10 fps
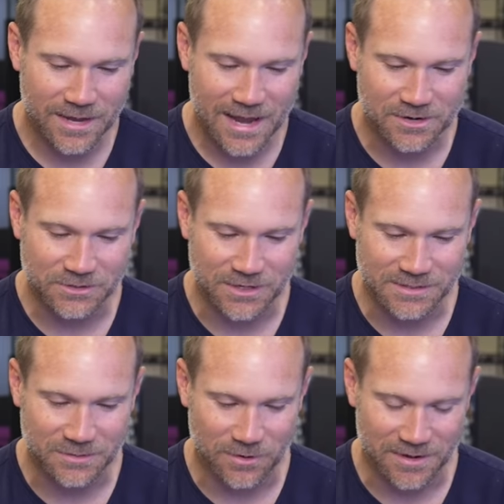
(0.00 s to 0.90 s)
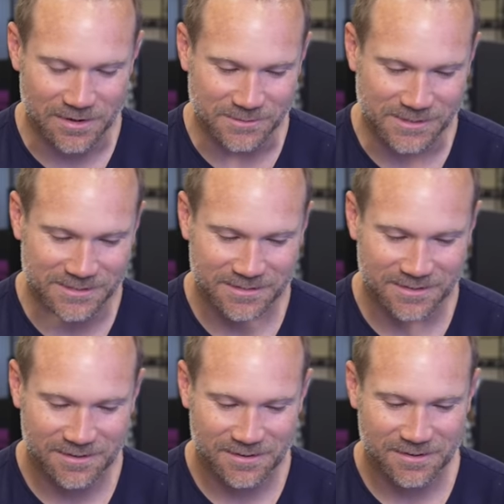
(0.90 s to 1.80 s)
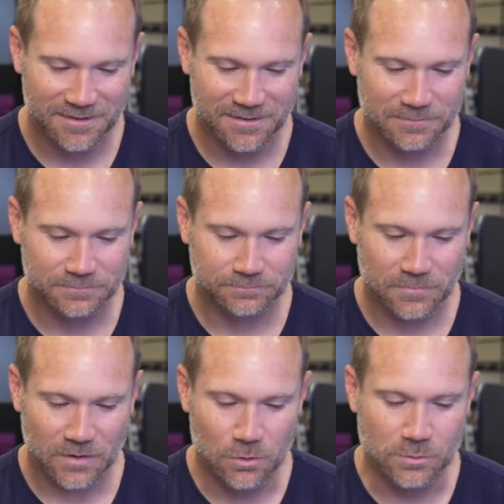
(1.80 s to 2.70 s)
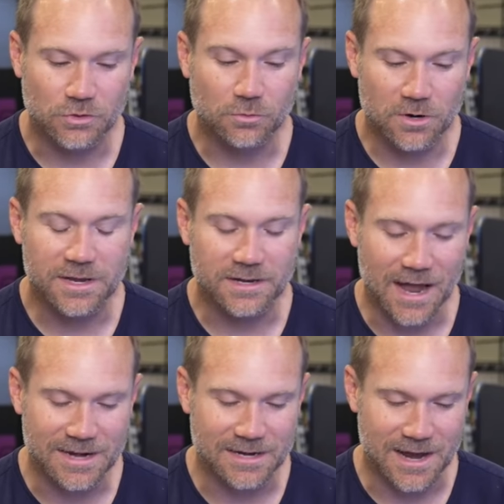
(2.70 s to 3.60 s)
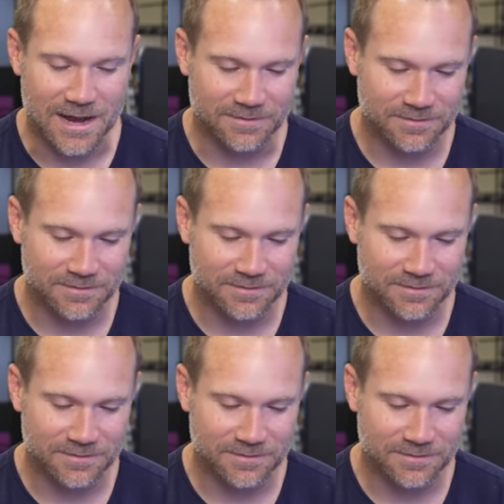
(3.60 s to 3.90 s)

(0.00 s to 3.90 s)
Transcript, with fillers: Gator Jason Williams, who was a rookie in '98.